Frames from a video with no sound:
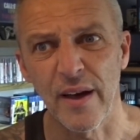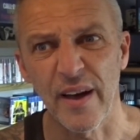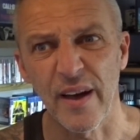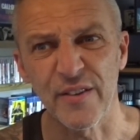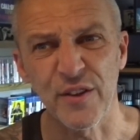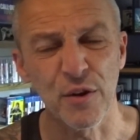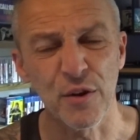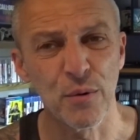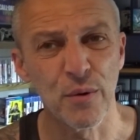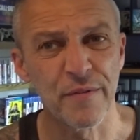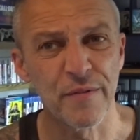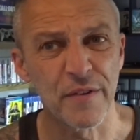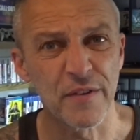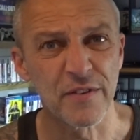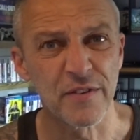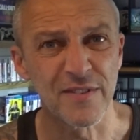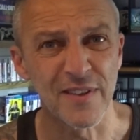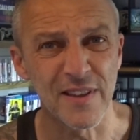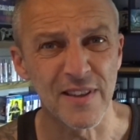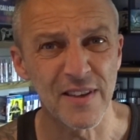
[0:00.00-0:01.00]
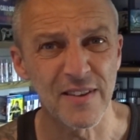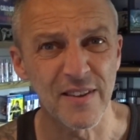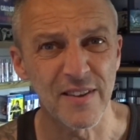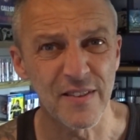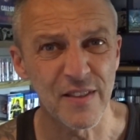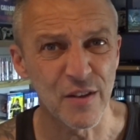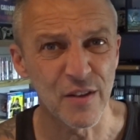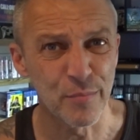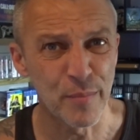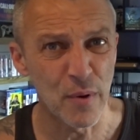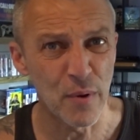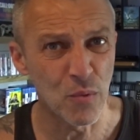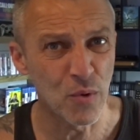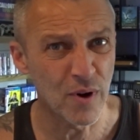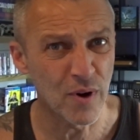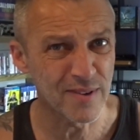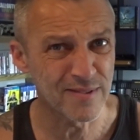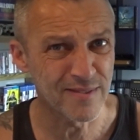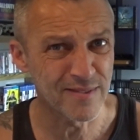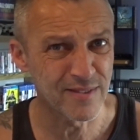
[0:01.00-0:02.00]
I don't know if it's deleted this bit
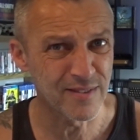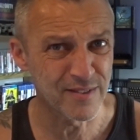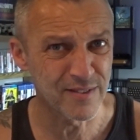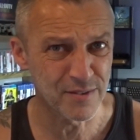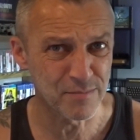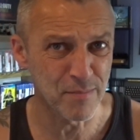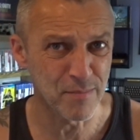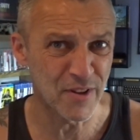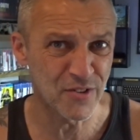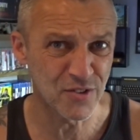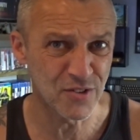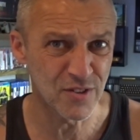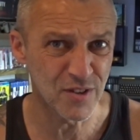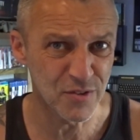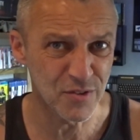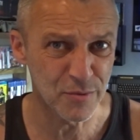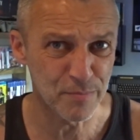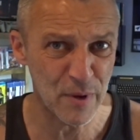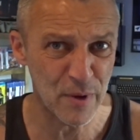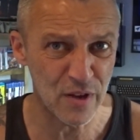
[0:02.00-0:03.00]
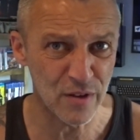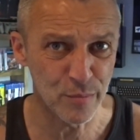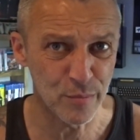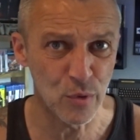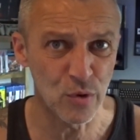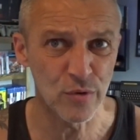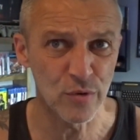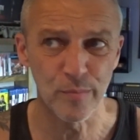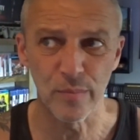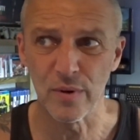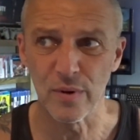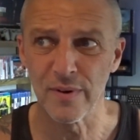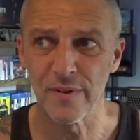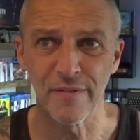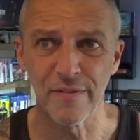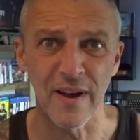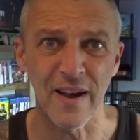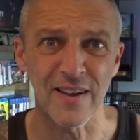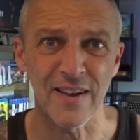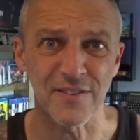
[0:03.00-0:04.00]
while I mentioned the spares board, but
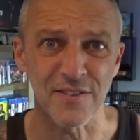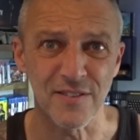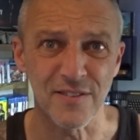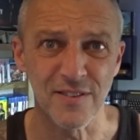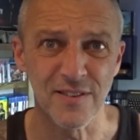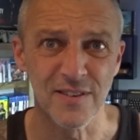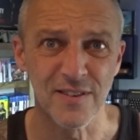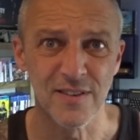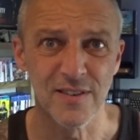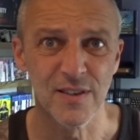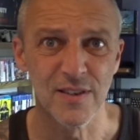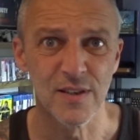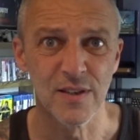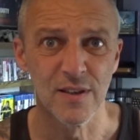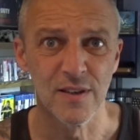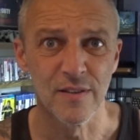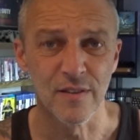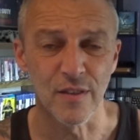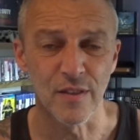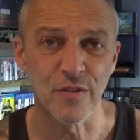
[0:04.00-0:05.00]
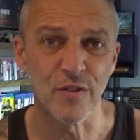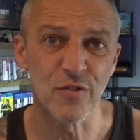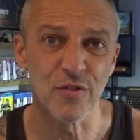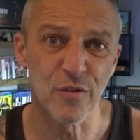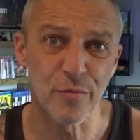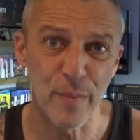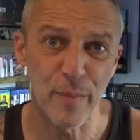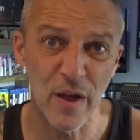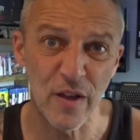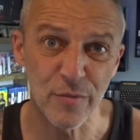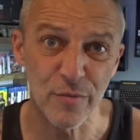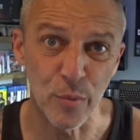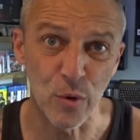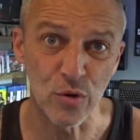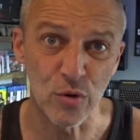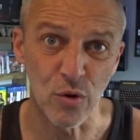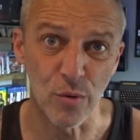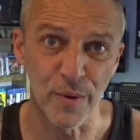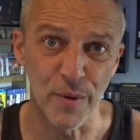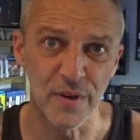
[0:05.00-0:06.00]
if it hasn't, then there's a spares
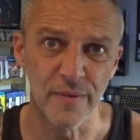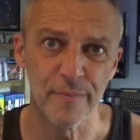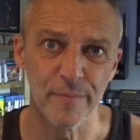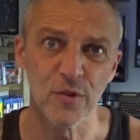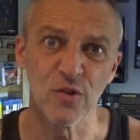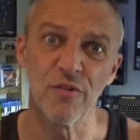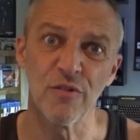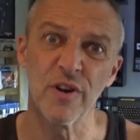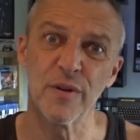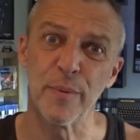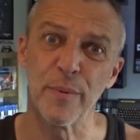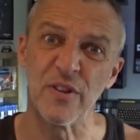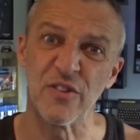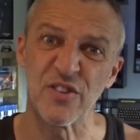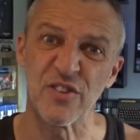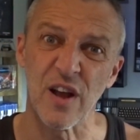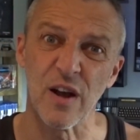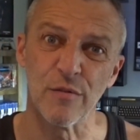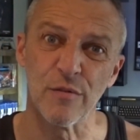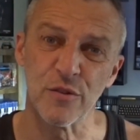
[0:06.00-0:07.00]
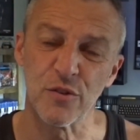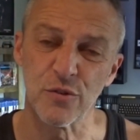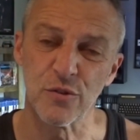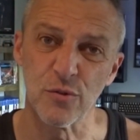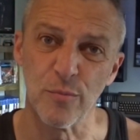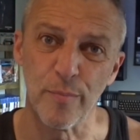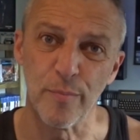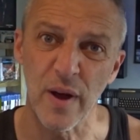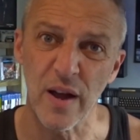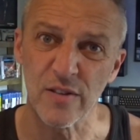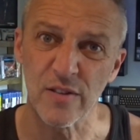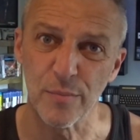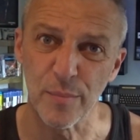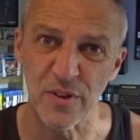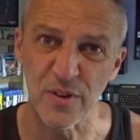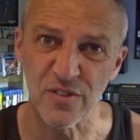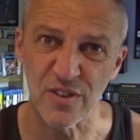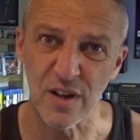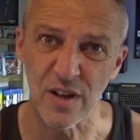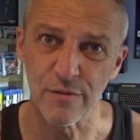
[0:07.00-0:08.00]
board coming. It's already been salvaged, some parts have
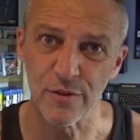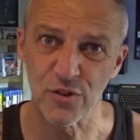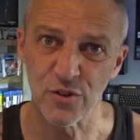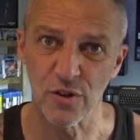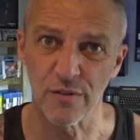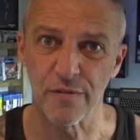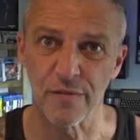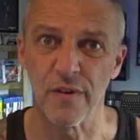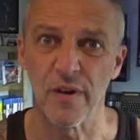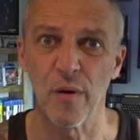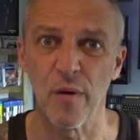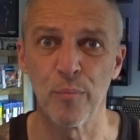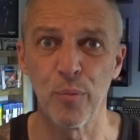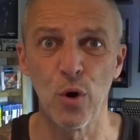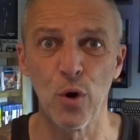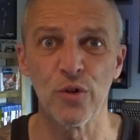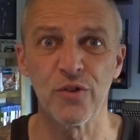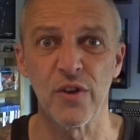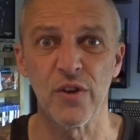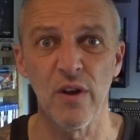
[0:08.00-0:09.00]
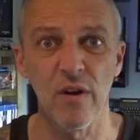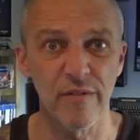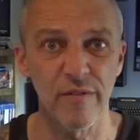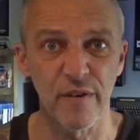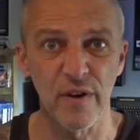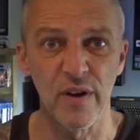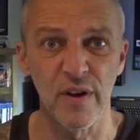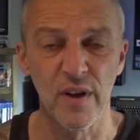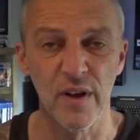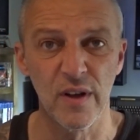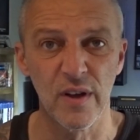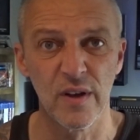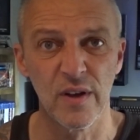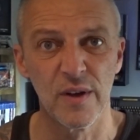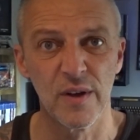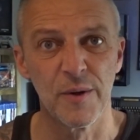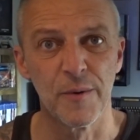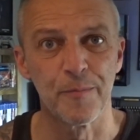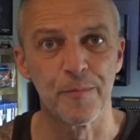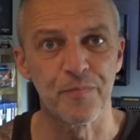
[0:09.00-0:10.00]
been salvaged off it. I bought it off an
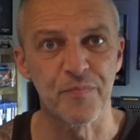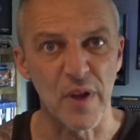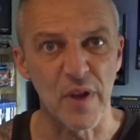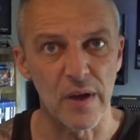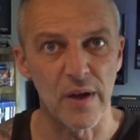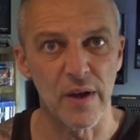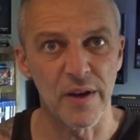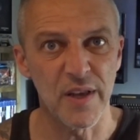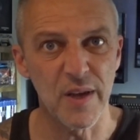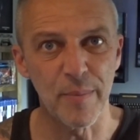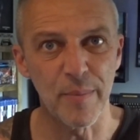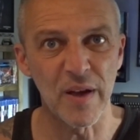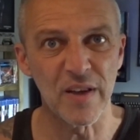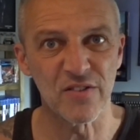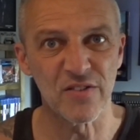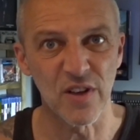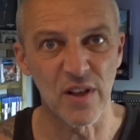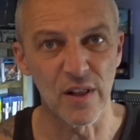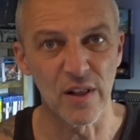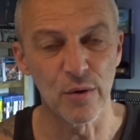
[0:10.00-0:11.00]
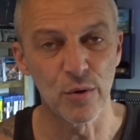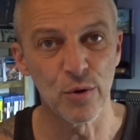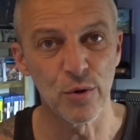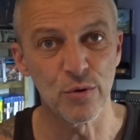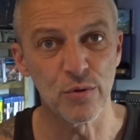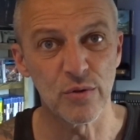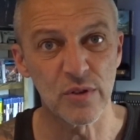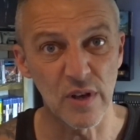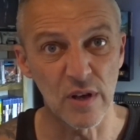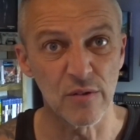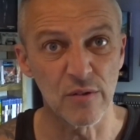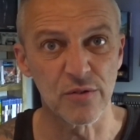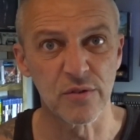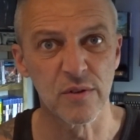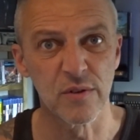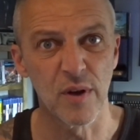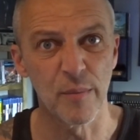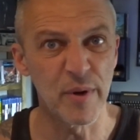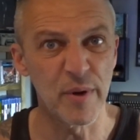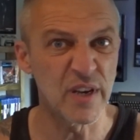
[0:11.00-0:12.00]
eBay seller who
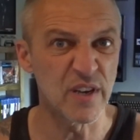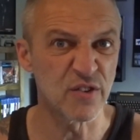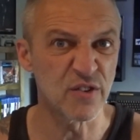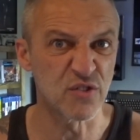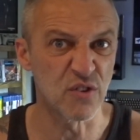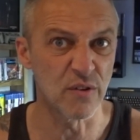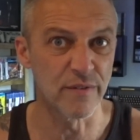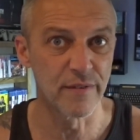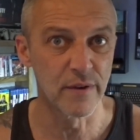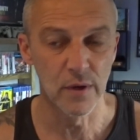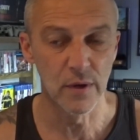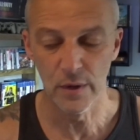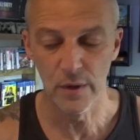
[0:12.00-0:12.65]
sells Amiga stuff,